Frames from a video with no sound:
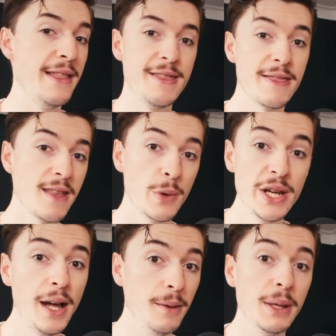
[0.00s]
and then there were
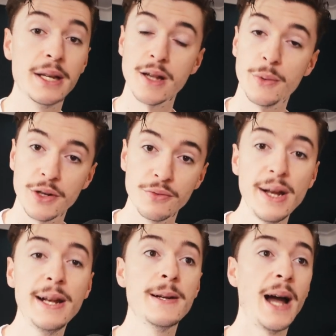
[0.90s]
none because I want to
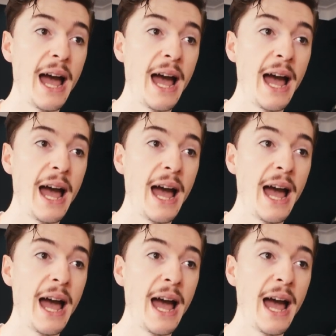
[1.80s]
read it.